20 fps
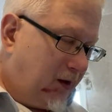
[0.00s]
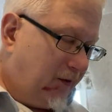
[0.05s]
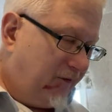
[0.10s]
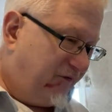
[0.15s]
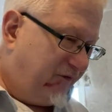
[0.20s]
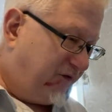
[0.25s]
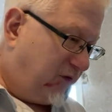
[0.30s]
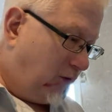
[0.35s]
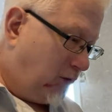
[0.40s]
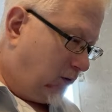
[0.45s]

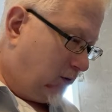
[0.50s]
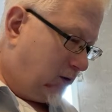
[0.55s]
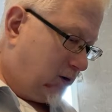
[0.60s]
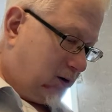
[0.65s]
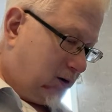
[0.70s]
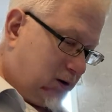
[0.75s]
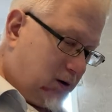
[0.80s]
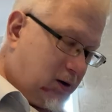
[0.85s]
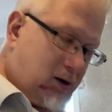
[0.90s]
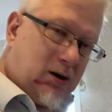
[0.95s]

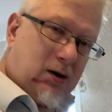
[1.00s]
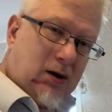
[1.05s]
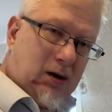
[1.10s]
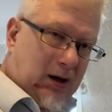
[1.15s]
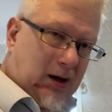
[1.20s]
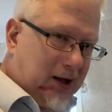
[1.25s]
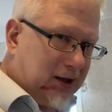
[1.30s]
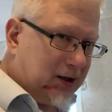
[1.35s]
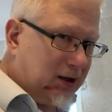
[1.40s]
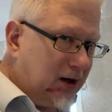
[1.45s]
for
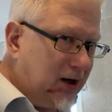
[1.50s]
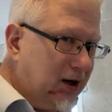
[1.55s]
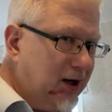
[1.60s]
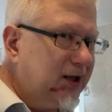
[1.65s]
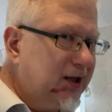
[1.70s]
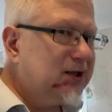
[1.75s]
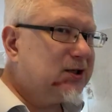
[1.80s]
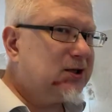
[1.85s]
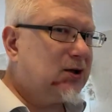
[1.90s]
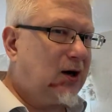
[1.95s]
at
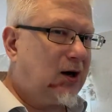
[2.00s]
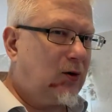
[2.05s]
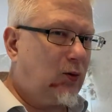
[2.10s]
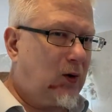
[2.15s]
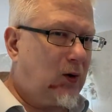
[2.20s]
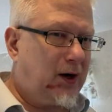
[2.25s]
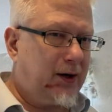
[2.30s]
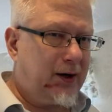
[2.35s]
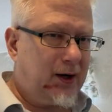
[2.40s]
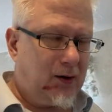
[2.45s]
least
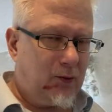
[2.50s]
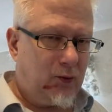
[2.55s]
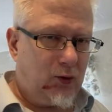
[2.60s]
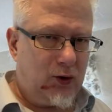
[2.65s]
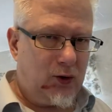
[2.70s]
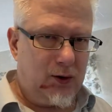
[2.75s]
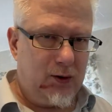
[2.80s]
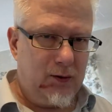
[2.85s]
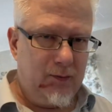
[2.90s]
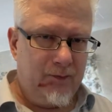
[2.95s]
1
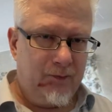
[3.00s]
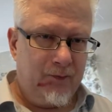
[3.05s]
hour,